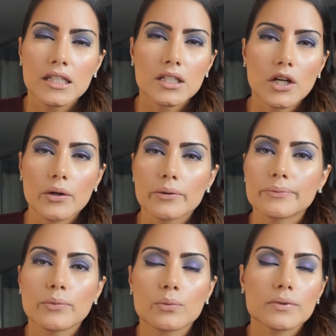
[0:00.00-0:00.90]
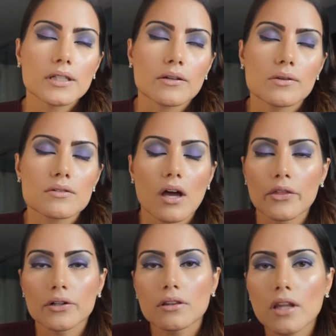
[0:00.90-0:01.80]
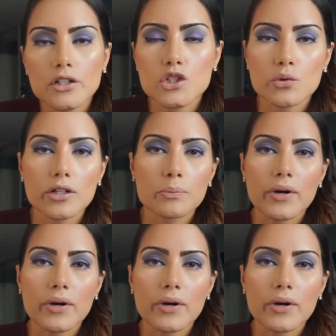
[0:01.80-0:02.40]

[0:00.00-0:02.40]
you know those other luxury